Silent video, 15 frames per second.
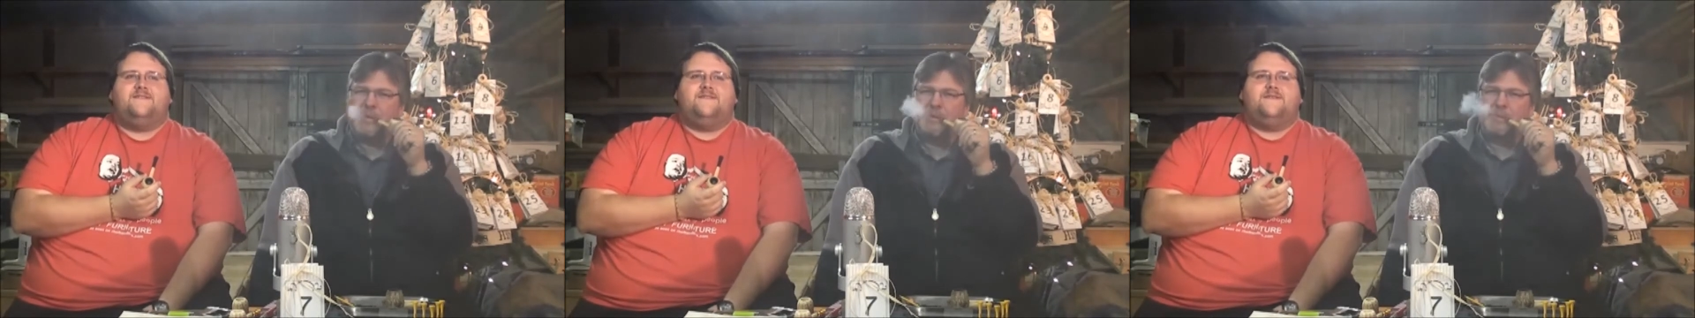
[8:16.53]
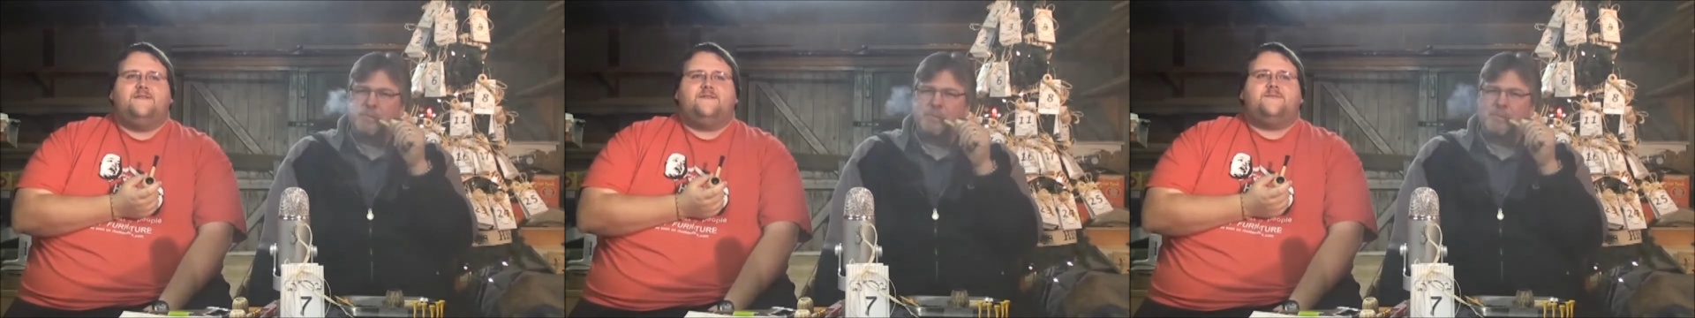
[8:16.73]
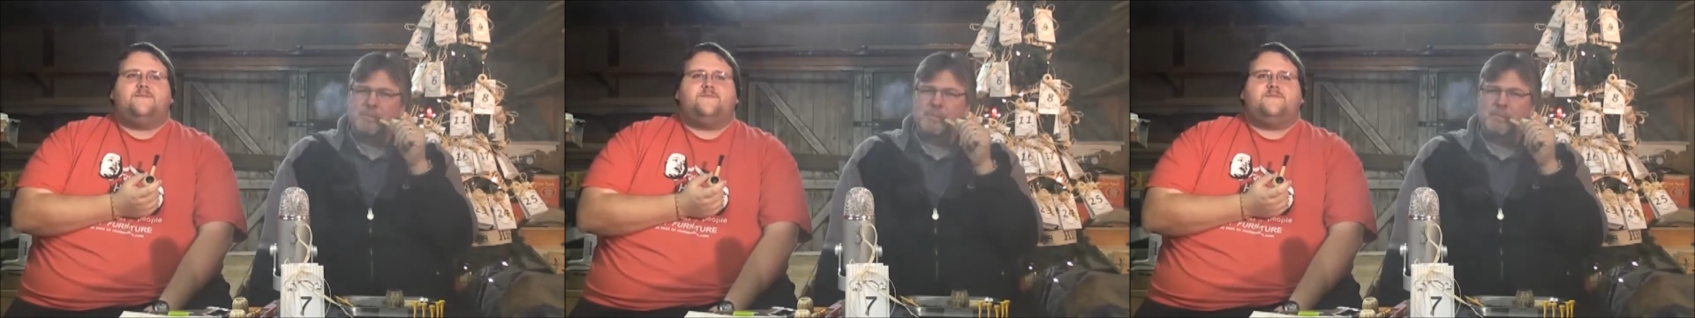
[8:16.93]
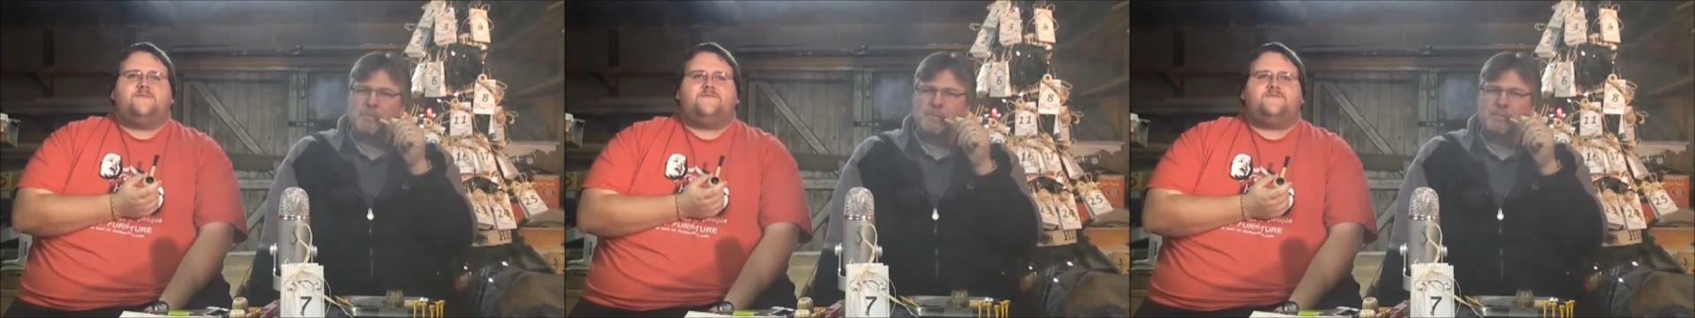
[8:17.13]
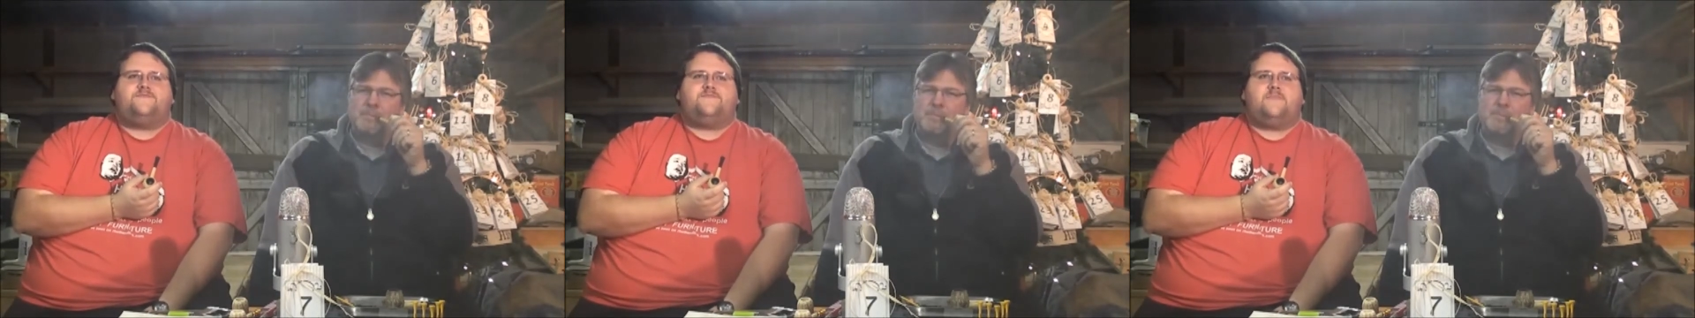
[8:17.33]

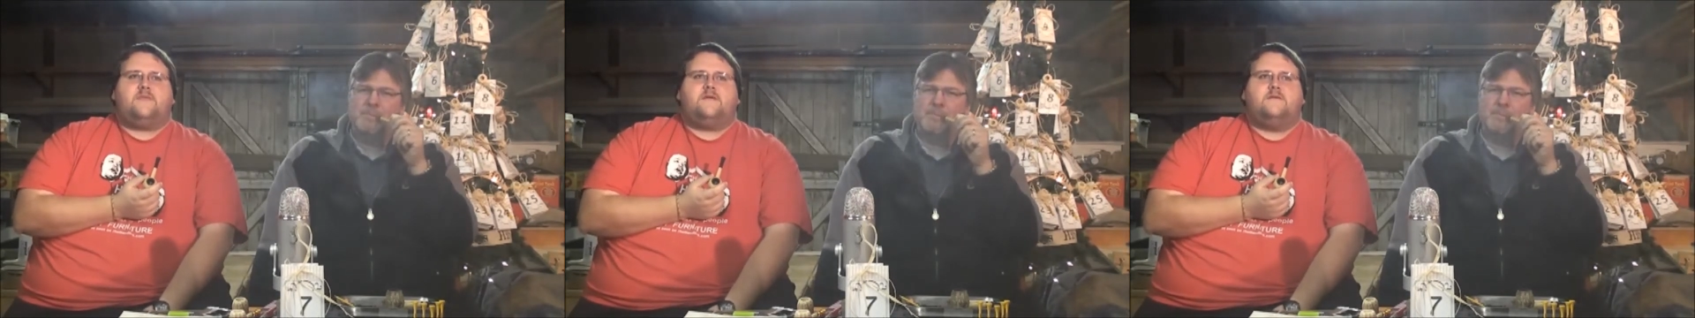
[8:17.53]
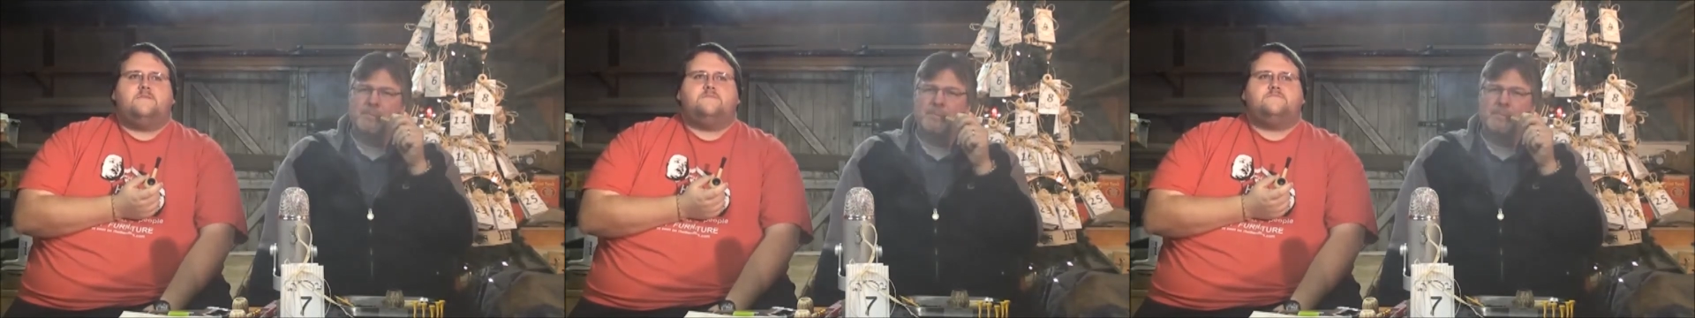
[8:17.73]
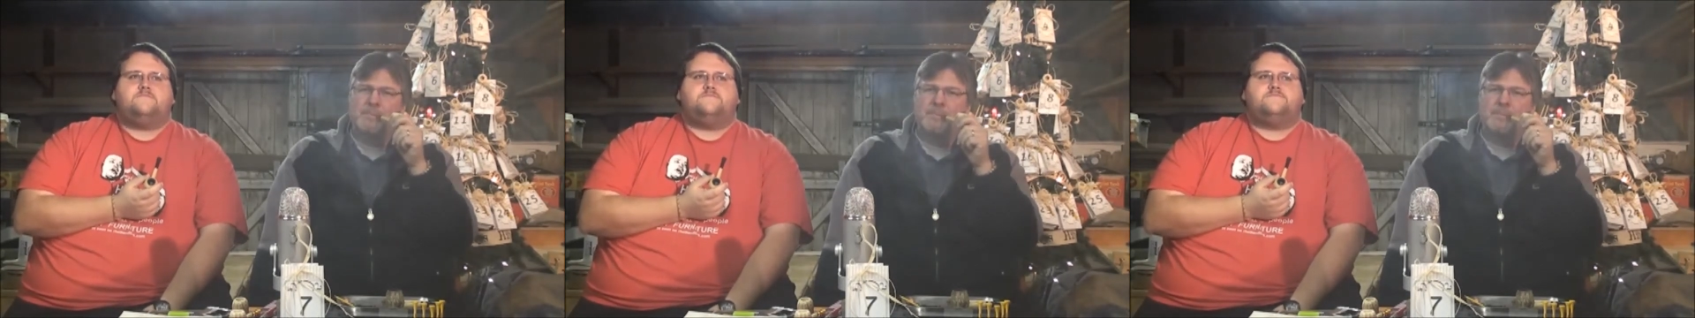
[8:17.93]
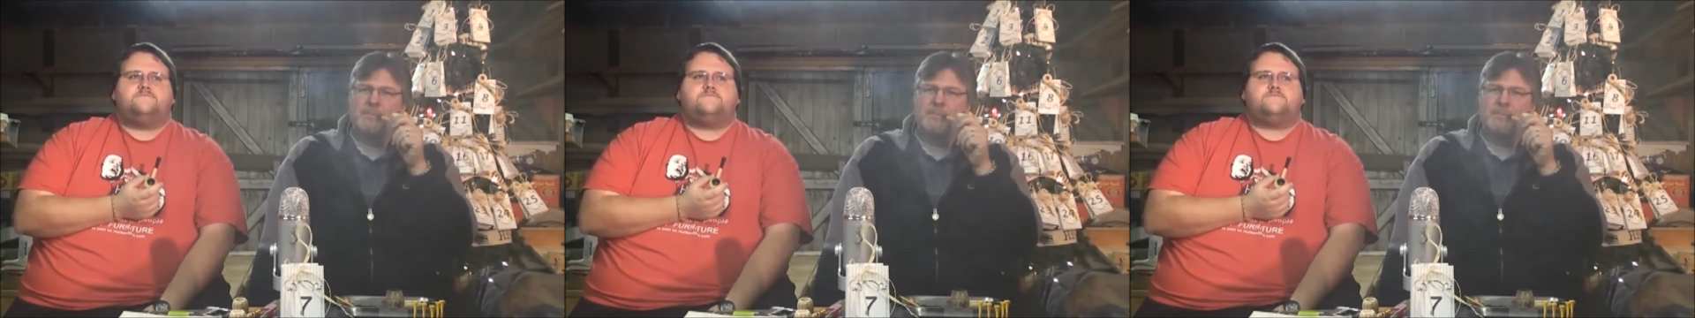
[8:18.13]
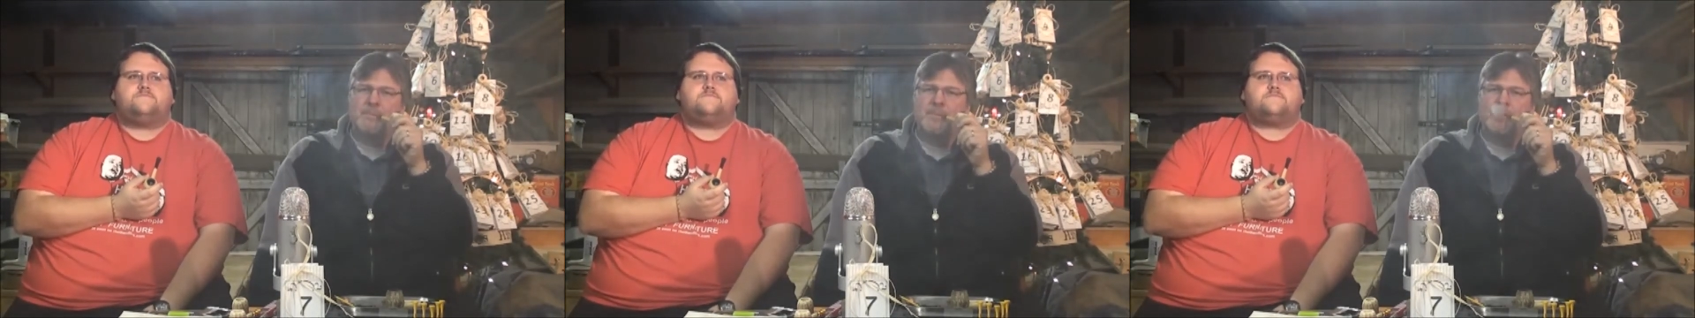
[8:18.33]

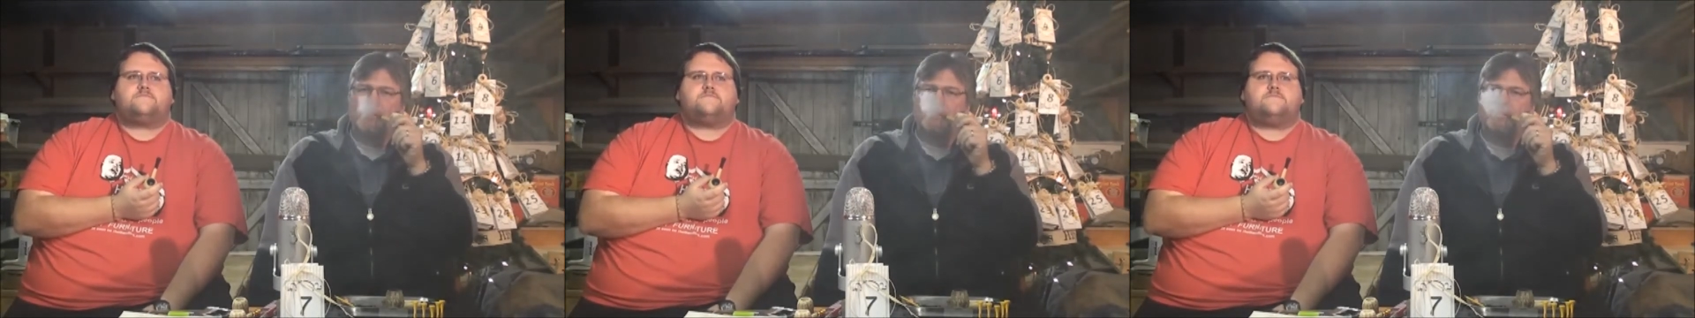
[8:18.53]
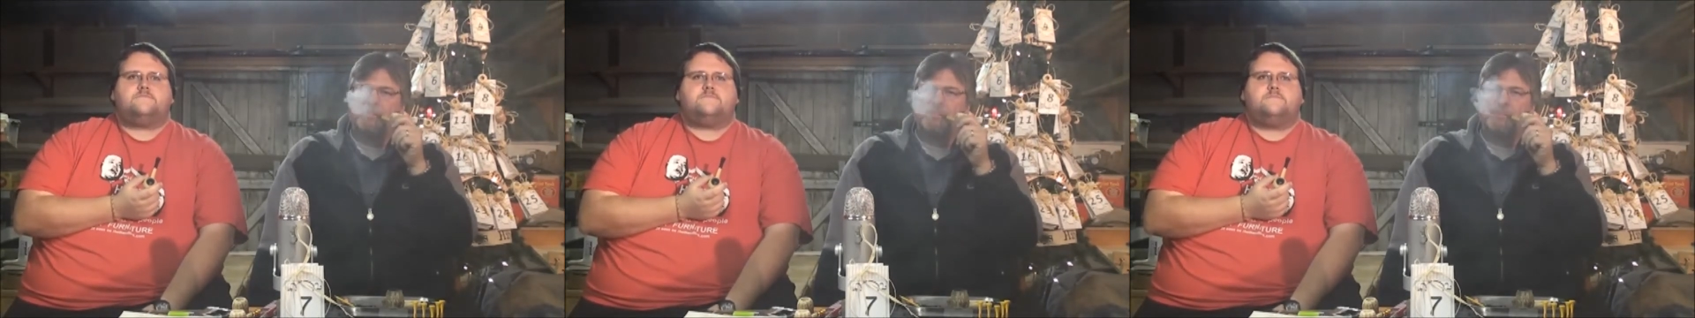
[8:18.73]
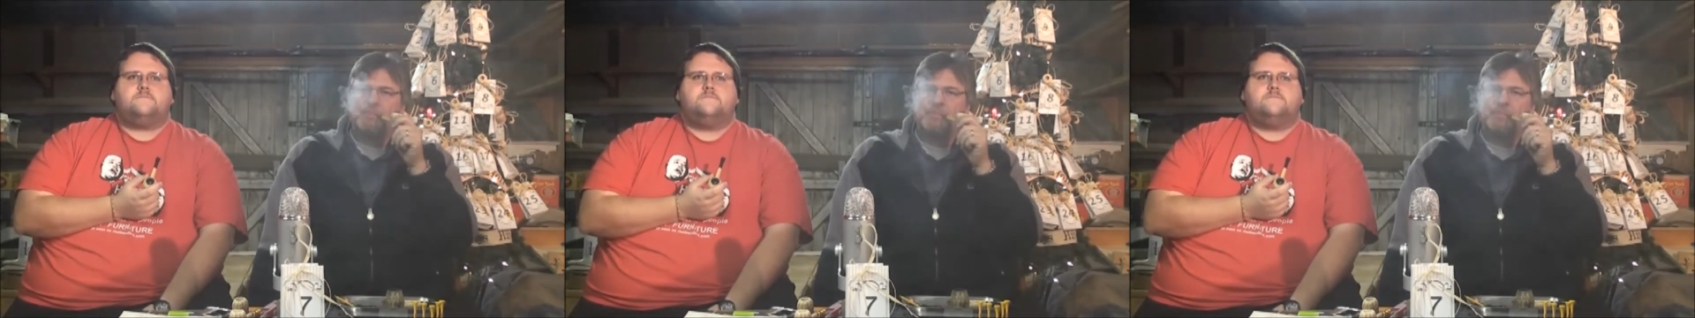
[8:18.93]
No one is speaking in this clip.